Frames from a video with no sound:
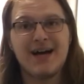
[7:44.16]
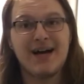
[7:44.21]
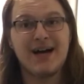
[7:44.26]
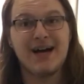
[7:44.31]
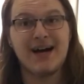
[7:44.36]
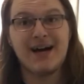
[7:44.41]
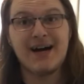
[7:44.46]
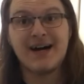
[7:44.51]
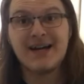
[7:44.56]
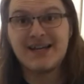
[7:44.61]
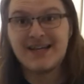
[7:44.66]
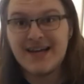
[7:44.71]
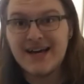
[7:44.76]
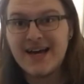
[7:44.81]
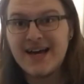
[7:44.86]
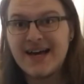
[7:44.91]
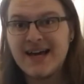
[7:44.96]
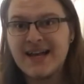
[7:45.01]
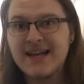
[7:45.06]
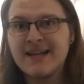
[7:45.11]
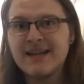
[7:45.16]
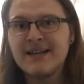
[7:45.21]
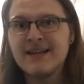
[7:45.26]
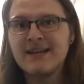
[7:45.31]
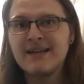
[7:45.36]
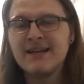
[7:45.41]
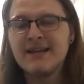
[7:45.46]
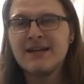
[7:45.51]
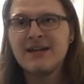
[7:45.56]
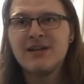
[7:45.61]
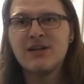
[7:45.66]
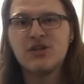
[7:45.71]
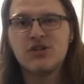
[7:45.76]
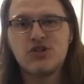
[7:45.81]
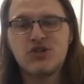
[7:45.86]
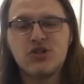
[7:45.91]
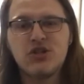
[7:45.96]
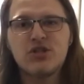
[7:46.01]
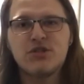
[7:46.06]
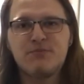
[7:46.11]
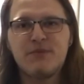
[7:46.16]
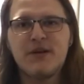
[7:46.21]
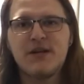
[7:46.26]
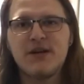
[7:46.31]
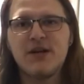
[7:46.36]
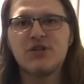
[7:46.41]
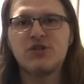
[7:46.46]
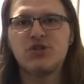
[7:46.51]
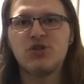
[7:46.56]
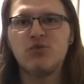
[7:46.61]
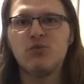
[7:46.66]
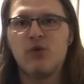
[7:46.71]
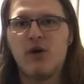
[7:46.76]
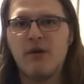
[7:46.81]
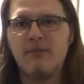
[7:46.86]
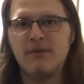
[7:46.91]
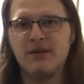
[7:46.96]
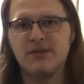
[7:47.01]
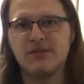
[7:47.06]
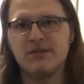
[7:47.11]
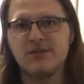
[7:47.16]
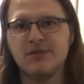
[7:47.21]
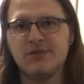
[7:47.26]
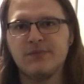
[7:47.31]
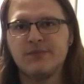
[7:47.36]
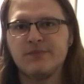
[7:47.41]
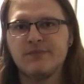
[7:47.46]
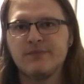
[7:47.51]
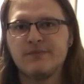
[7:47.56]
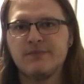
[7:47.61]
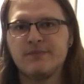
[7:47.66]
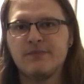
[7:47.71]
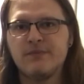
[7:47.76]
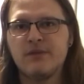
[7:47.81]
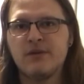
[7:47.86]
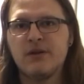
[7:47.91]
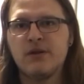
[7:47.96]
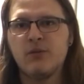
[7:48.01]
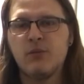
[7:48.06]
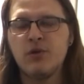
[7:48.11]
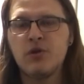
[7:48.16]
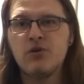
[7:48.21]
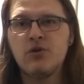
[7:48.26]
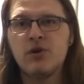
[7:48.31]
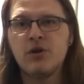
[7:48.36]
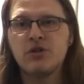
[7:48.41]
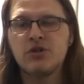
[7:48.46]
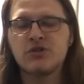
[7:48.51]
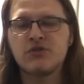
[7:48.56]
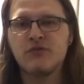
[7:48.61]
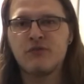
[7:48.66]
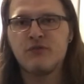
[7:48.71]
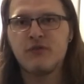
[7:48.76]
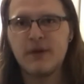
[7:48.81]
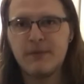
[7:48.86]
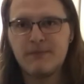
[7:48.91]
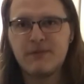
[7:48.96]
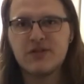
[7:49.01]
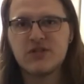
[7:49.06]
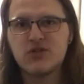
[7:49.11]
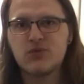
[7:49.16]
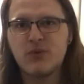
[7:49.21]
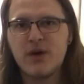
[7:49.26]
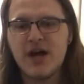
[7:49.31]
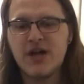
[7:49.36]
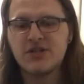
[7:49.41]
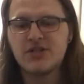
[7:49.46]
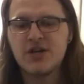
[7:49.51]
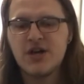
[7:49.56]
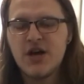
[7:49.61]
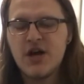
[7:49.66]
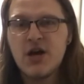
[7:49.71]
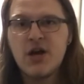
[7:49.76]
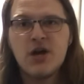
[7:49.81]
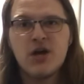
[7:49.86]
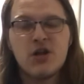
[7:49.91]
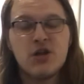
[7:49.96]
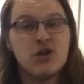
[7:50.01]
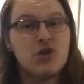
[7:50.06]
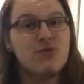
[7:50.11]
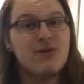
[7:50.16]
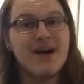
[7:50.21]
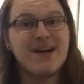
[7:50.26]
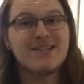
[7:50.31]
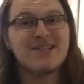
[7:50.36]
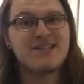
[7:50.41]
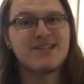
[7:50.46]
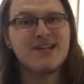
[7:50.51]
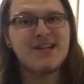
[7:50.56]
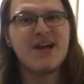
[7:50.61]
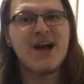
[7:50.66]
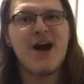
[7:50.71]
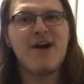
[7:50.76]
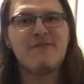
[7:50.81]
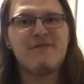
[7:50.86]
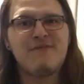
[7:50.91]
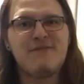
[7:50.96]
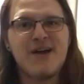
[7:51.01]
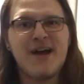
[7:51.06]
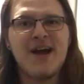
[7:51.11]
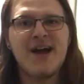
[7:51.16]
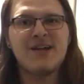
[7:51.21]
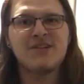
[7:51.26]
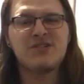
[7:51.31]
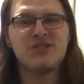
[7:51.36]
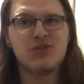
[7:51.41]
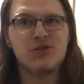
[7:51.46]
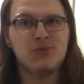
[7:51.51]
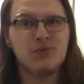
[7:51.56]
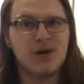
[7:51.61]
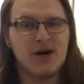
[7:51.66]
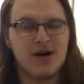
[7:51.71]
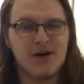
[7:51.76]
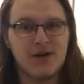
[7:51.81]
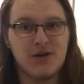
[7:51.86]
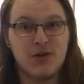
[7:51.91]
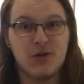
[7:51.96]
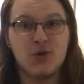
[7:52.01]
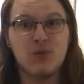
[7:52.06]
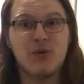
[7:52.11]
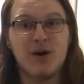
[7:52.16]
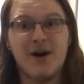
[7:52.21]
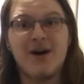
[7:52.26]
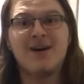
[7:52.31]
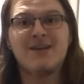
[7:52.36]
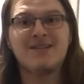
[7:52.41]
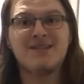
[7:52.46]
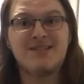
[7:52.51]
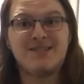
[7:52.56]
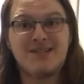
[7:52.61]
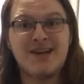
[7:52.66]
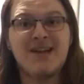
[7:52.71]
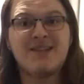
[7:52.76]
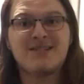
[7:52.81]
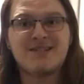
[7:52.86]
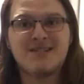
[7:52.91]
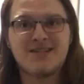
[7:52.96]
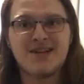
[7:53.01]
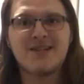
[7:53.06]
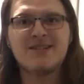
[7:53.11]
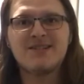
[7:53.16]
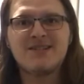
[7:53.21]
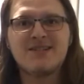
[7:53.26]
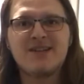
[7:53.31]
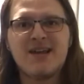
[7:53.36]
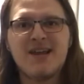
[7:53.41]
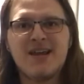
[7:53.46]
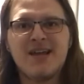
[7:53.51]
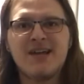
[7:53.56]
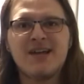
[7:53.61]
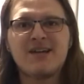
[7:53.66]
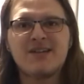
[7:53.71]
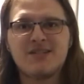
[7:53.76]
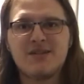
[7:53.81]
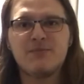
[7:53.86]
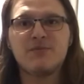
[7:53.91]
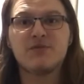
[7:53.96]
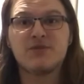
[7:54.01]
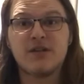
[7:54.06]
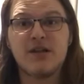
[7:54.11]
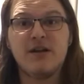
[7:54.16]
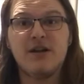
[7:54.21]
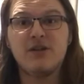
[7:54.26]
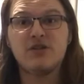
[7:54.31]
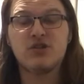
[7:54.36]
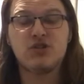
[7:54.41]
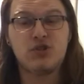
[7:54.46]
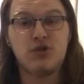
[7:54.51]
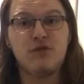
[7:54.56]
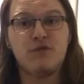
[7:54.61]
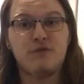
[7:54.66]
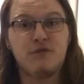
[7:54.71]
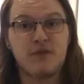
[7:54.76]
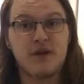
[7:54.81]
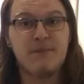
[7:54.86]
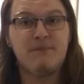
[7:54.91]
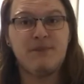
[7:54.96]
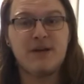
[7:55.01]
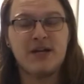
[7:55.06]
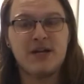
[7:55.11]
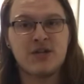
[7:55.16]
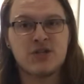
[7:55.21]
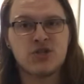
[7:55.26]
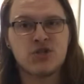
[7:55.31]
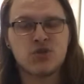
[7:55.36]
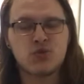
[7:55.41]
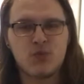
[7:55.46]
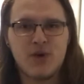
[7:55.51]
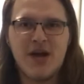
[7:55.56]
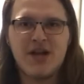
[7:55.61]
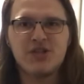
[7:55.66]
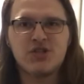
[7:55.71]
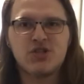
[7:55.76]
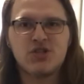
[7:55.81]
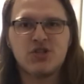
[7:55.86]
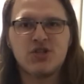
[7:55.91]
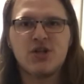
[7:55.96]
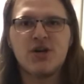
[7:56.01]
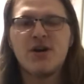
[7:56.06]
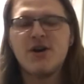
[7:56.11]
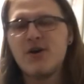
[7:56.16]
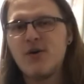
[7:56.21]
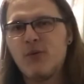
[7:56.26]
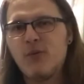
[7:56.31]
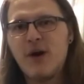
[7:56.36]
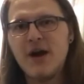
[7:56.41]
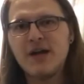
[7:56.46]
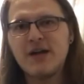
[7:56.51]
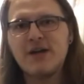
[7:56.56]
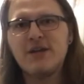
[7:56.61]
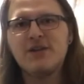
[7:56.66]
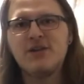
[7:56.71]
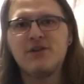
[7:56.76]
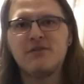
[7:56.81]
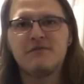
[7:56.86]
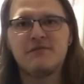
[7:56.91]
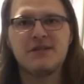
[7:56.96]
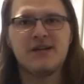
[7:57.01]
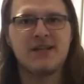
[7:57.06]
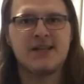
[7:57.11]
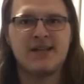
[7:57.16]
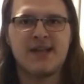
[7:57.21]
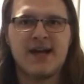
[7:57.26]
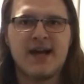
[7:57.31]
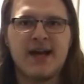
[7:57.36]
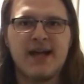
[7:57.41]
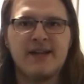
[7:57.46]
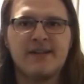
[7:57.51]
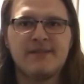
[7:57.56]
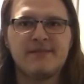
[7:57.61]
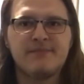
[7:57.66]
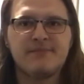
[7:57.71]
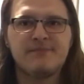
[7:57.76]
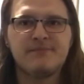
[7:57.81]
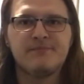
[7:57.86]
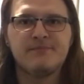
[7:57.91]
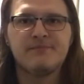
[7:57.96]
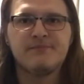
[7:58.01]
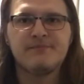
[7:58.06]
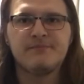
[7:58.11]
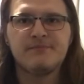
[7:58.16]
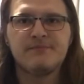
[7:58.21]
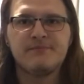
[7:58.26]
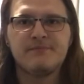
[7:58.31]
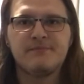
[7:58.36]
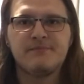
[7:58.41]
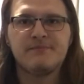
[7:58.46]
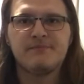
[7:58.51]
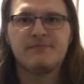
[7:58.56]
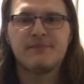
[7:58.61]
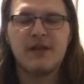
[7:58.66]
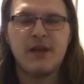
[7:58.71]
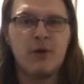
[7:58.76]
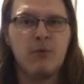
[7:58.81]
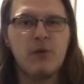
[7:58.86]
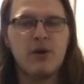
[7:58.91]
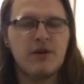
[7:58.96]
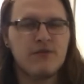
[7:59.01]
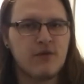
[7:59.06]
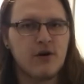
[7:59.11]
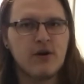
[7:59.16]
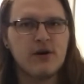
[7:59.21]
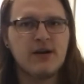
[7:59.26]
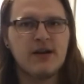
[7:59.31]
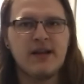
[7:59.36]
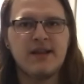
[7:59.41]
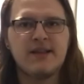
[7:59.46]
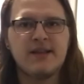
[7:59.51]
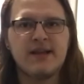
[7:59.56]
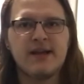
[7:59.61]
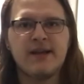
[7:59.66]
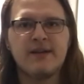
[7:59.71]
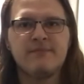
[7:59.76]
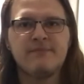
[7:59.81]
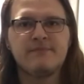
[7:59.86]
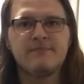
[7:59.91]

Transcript: again just because you want me to. When you couldn't just flip a switch. Do you guys see how fast you unset sunsetting because it was literally just you flipping a switch? Why couldn't you have done that? It wouldn't have hurt anything.